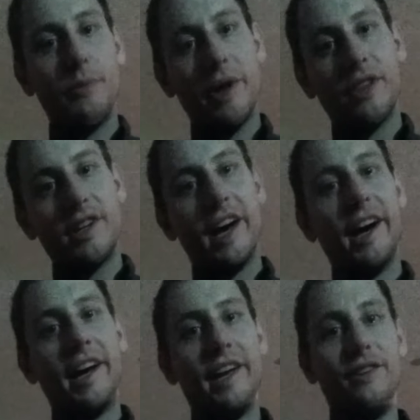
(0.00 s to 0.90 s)
about the
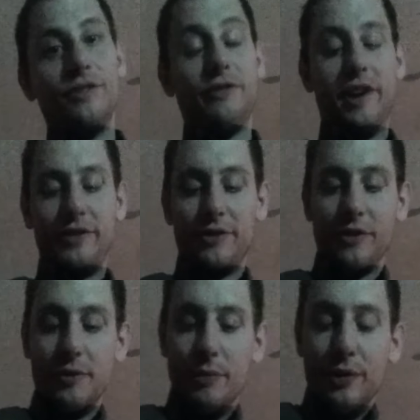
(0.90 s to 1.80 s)
tides, phases
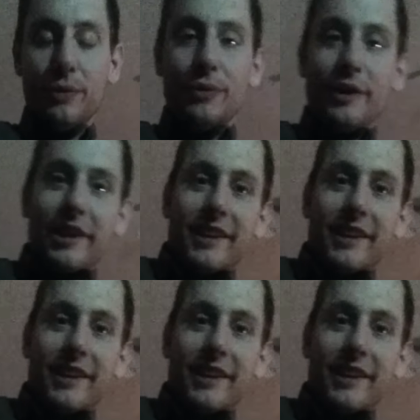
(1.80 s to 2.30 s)
of the moon,